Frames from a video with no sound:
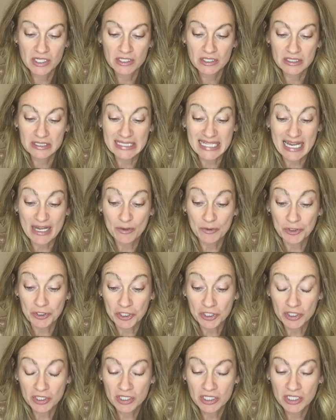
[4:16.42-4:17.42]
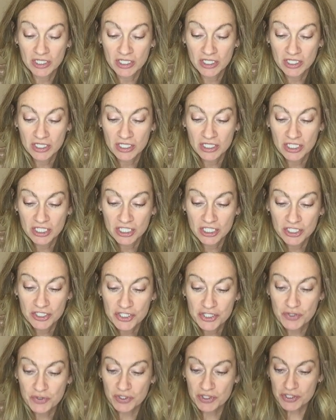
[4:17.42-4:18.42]
louder.
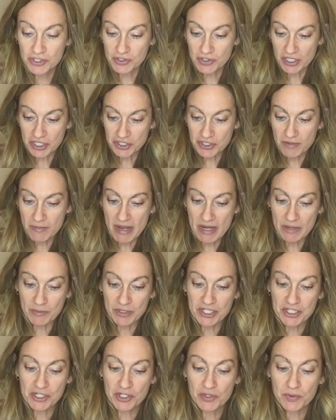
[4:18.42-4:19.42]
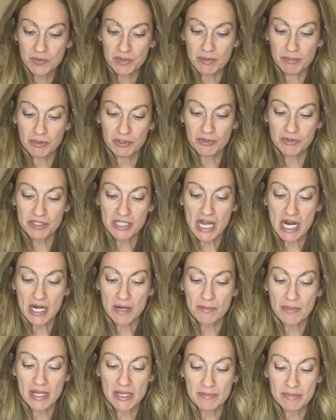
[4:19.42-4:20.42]
2 construction men returned with a blue
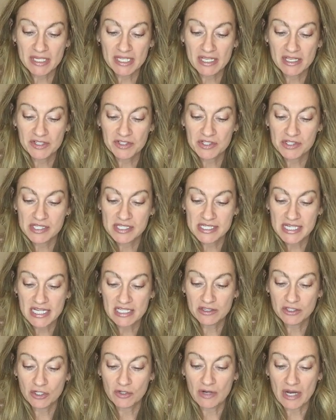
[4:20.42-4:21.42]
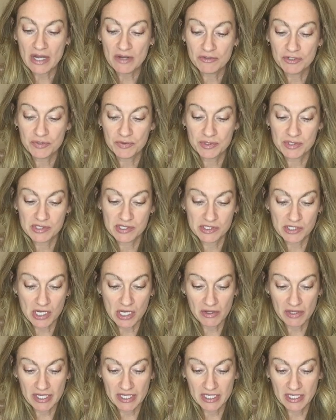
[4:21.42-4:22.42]
tarp and began to stake the ground to
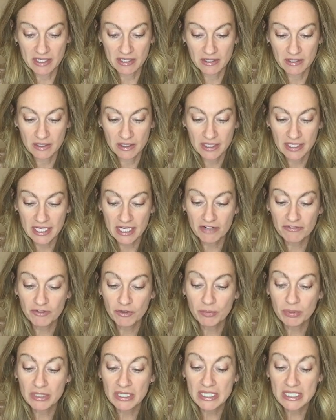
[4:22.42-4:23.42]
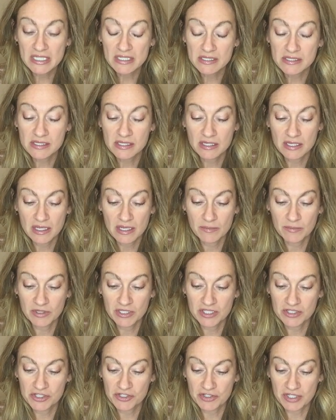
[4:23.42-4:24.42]
install it. "Careful, please," Emily
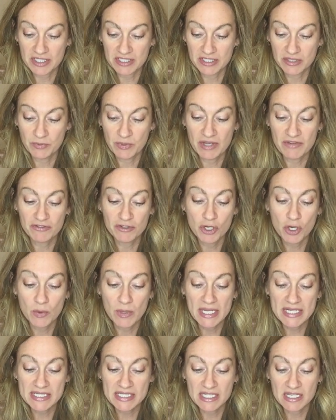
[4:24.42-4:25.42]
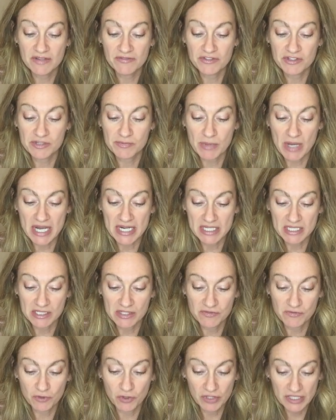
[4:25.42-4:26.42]
instructed. "We have no idea if this body
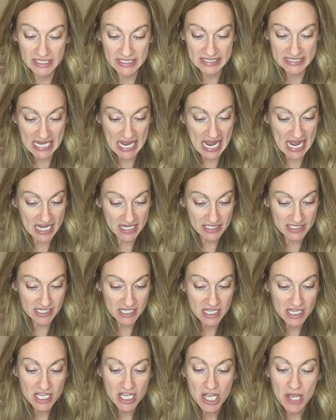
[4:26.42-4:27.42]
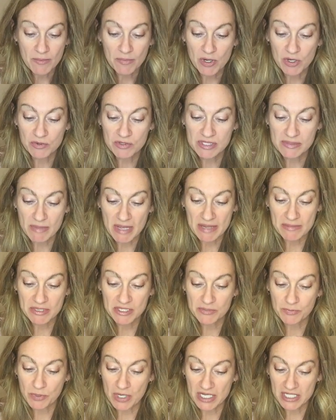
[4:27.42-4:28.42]
is fully intact. Bones may be
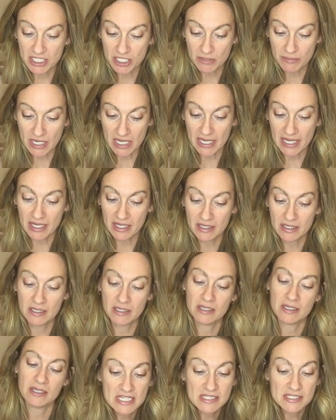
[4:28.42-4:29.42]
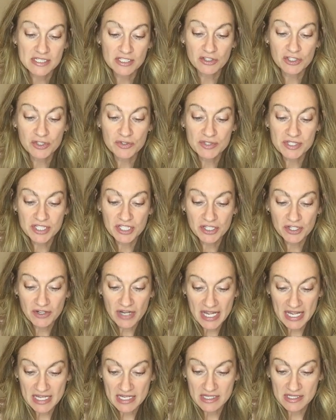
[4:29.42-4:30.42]
spread nearby." Still using her
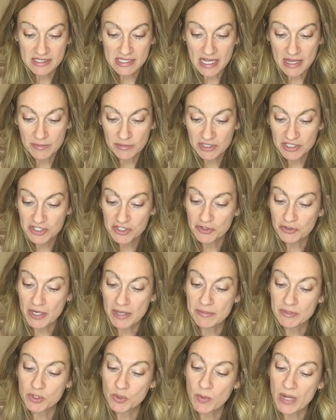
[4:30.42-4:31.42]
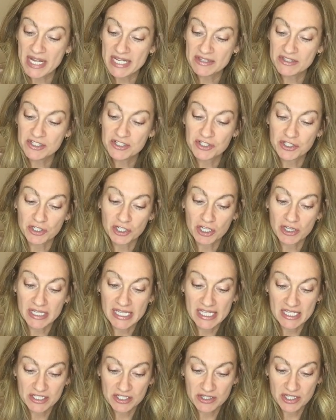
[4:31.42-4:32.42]
hands, Emily scraped away at the dirt
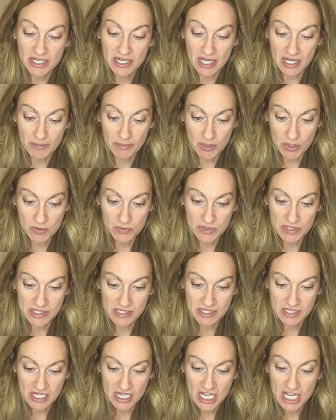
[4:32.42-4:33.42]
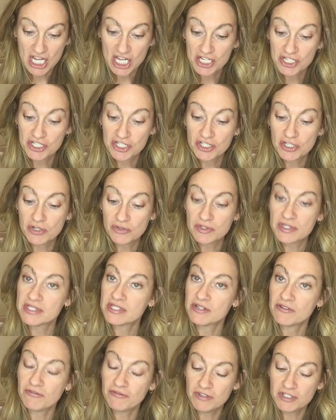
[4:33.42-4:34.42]
clinging to the neck bones. She
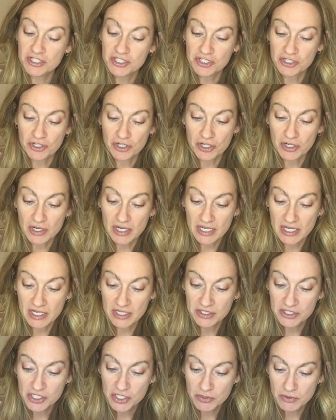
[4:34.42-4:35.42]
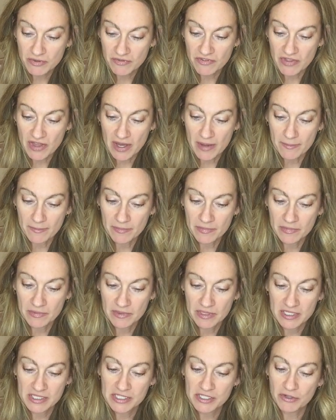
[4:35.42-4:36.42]
noticed a fissure in 2 of them.
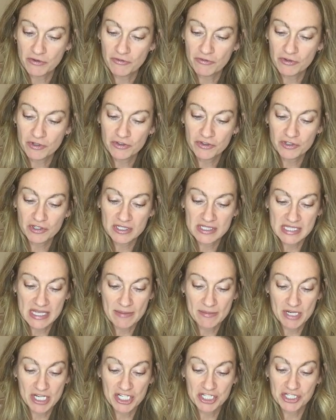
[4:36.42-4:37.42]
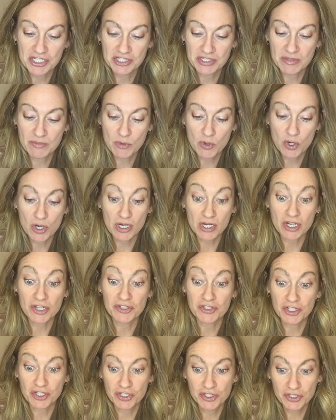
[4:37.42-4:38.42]
Until further examination at the morgue
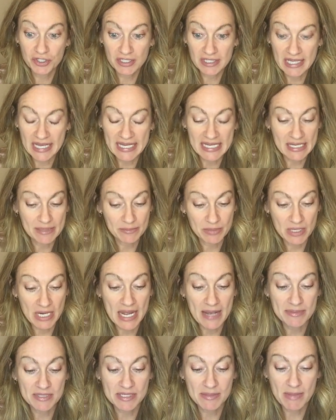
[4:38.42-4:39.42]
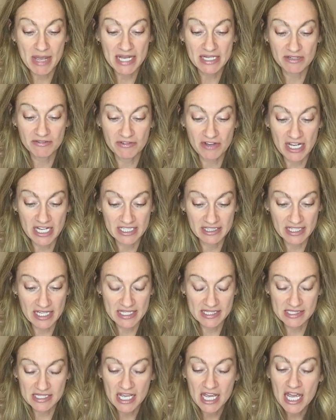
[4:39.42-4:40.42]
under good light and perhaps a magnifying
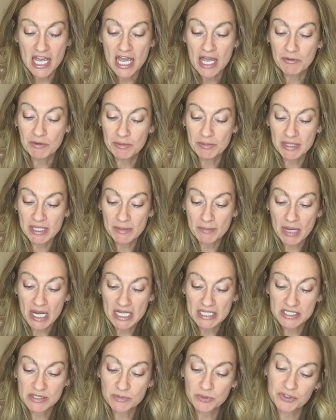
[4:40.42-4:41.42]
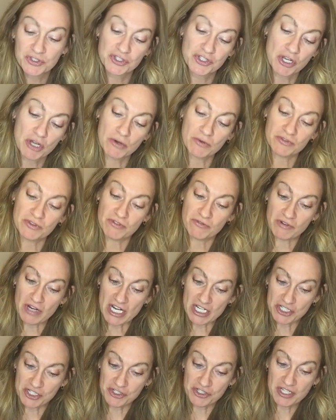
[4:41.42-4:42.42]
lens, it would be impossible to know if the
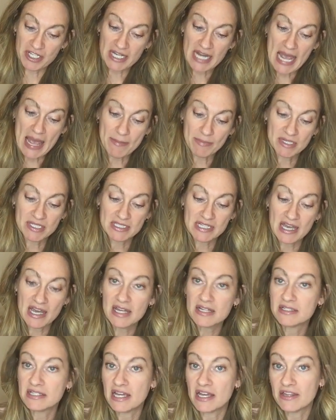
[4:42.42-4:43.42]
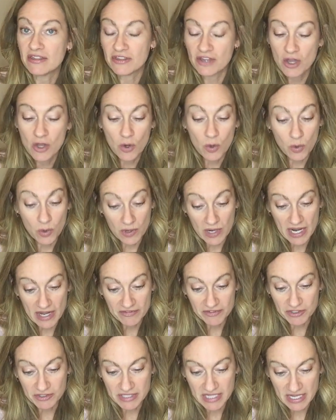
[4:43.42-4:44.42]
fractures had happened at death or
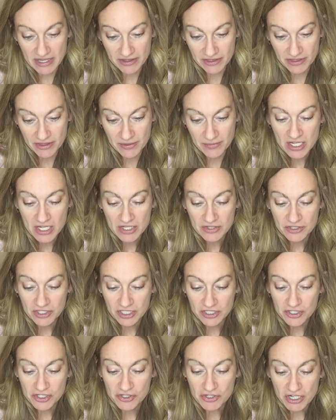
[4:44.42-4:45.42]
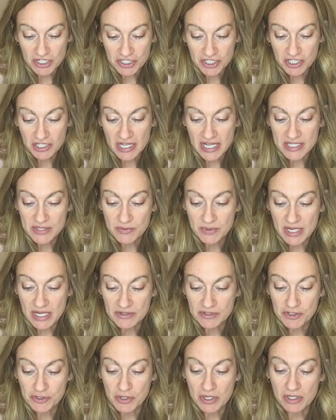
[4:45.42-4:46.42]
after death. The construction guys were now
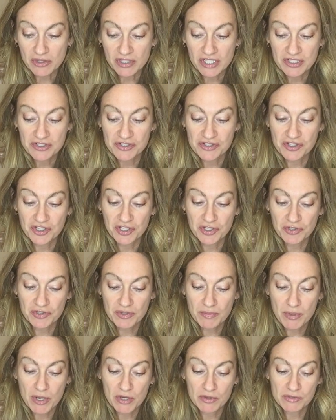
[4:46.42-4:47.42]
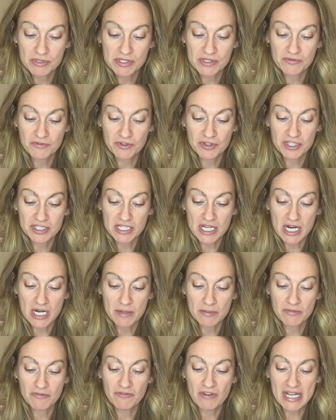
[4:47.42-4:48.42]
struggling to secure the posts for the
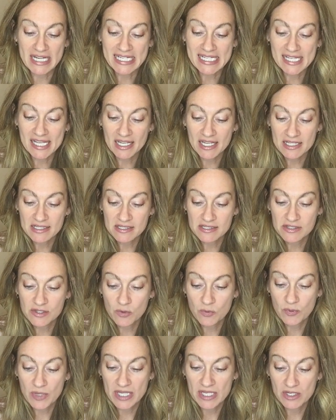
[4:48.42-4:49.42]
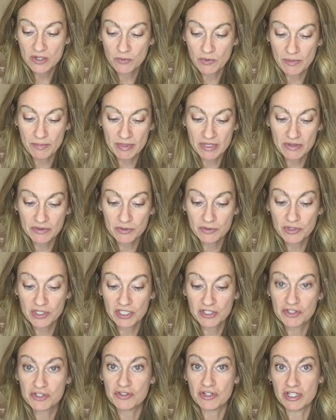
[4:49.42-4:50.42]
tarp, fighting against the wind whipping through the
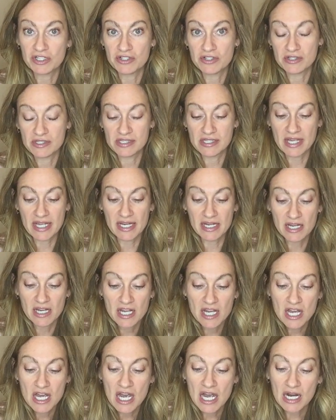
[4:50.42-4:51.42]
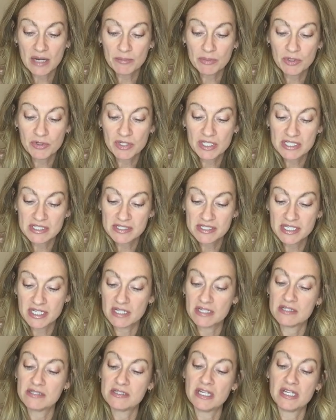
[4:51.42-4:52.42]
construction site, harpooning
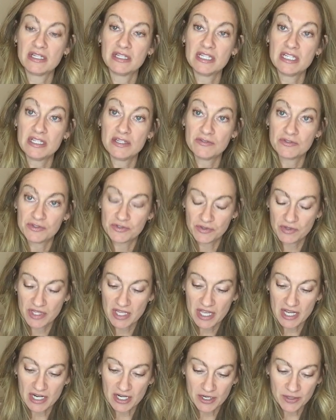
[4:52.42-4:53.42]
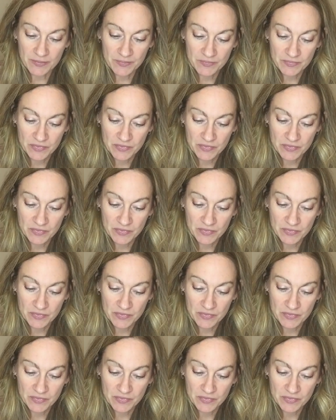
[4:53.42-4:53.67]
sticks and leaves through the air.